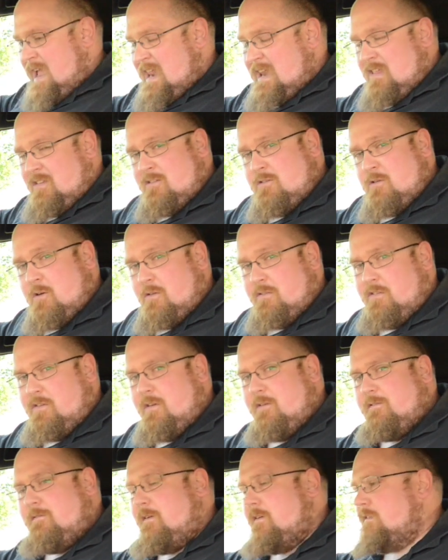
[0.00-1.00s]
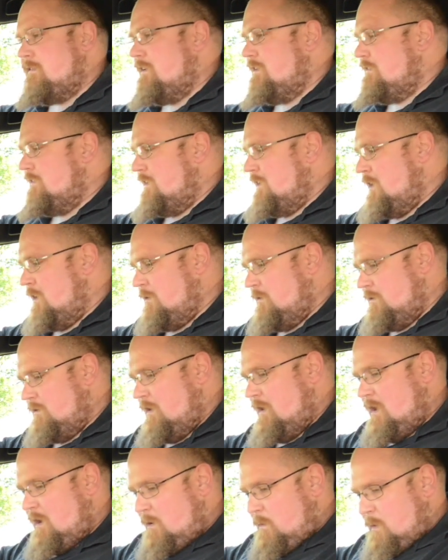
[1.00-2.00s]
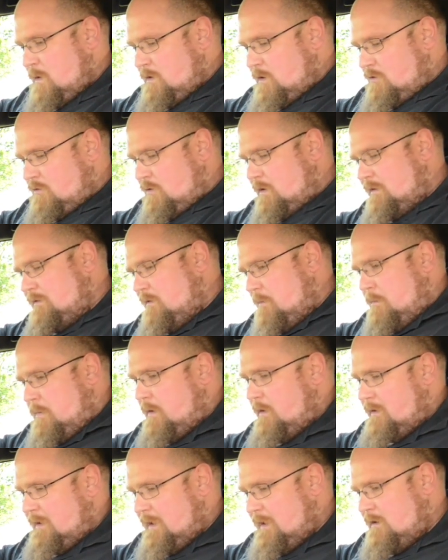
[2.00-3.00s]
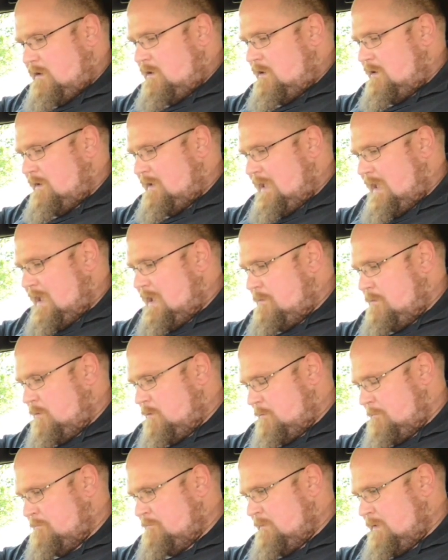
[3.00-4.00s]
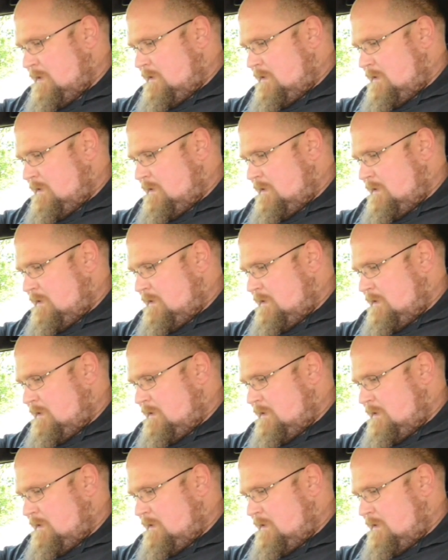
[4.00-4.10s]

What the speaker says: and it's not too fussy to use when you're trying to plug in your cable.